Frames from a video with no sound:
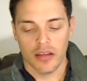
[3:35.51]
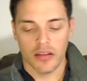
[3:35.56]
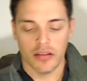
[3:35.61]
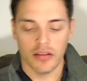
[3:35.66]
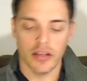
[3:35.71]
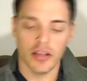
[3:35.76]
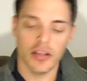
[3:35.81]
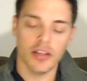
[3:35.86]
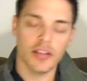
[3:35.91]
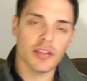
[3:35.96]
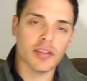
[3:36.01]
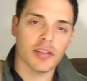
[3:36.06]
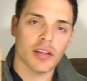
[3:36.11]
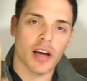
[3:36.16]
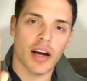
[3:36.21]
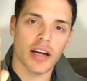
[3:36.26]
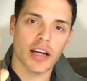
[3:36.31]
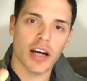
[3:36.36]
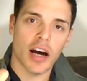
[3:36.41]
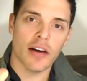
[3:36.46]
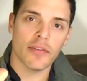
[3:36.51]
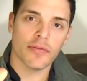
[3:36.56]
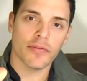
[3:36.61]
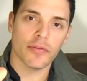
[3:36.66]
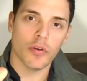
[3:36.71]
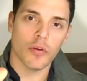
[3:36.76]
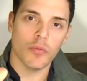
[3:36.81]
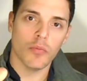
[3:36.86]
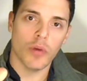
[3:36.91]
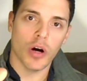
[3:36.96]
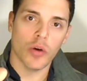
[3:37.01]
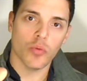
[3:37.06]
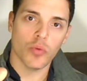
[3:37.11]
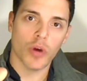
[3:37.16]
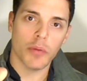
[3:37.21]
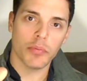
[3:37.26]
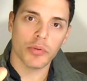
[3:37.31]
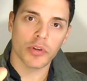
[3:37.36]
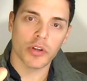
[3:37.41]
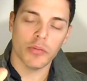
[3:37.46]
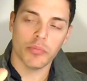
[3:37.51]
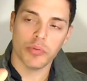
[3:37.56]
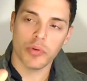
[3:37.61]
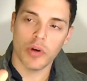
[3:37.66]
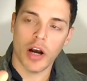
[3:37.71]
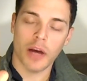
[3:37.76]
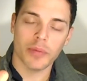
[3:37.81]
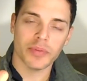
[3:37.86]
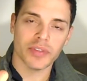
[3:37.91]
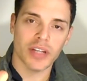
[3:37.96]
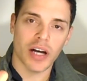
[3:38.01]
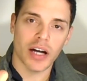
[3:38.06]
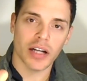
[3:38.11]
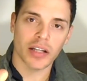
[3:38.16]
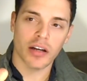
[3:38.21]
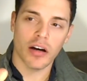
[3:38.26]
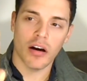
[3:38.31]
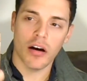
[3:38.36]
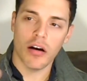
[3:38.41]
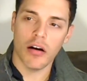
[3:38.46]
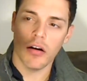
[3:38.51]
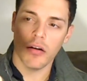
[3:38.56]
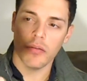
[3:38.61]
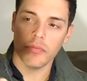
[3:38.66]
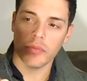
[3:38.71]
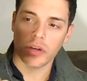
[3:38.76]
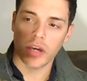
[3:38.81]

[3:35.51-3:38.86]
This I got from replicaprops.com.